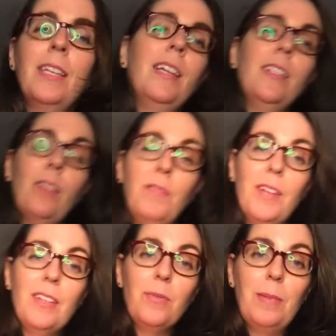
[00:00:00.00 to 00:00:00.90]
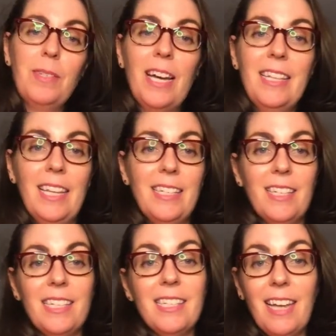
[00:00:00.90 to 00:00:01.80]
So I found this website and they sell
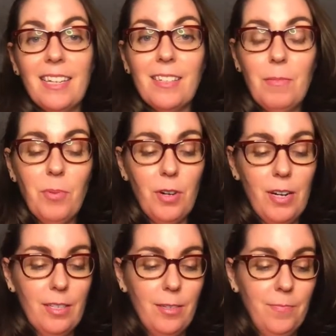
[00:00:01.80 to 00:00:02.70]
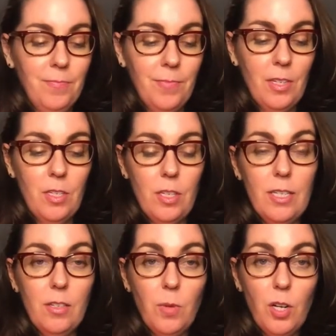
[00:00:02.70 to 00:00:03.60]
the exact same product. So this
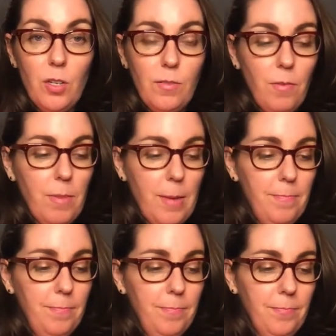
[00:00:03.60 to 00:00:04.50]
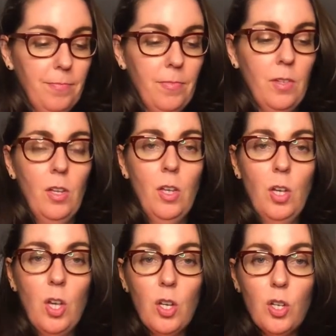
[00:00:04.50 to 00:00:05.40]
is what I use for mum.
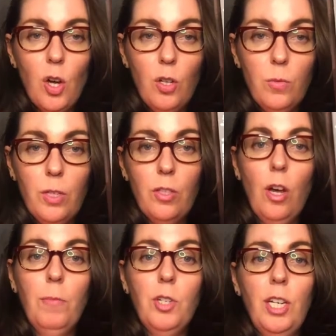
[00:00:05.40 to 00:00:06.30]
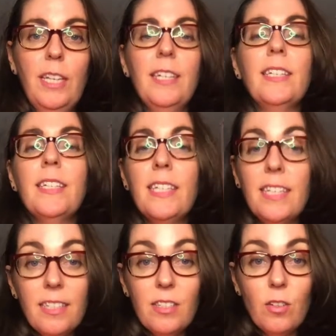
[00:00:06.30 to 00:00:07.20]
Gold World Top Chick. It
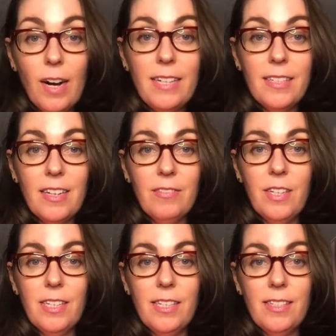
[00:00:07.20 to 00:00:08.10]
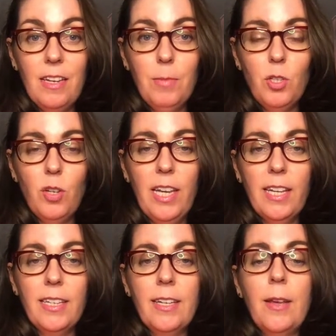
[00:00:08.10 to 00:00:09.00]
is great stuff and it doesn't damage your hair.
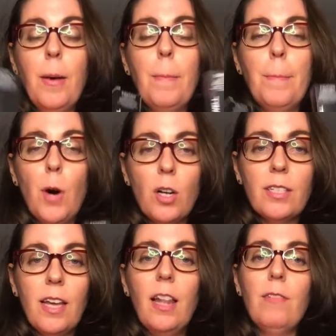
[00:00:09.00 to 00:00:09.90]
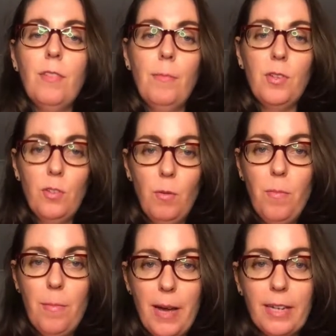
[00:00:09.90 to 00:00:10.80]
Box color from the
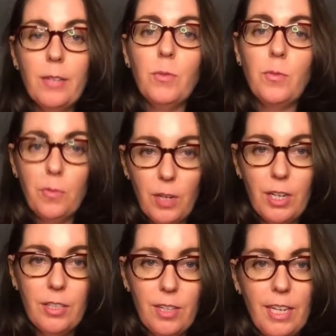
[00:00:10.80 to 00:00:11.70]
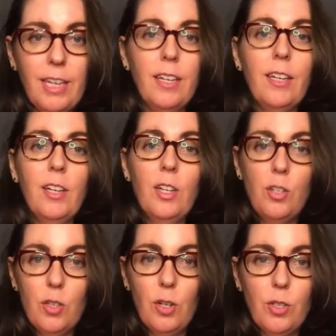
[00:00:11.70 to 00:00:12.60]
supermarket will fry your hair.
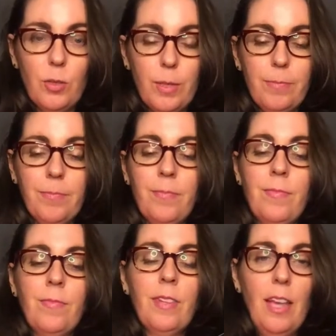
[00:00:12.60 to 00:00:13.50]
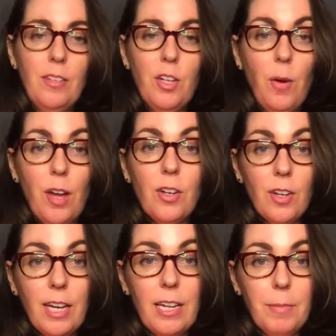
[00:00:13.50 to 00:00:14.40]
Don't do it. As you know, I don't
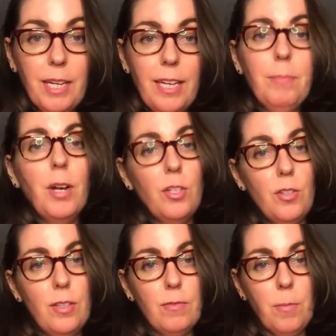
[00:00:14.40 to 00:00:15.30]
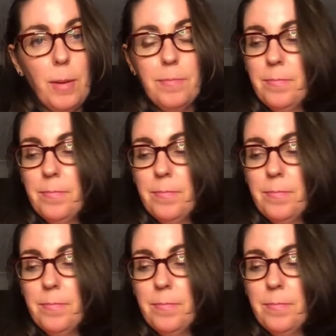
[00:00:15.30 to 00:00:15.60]
color my hair, but I do this for mum.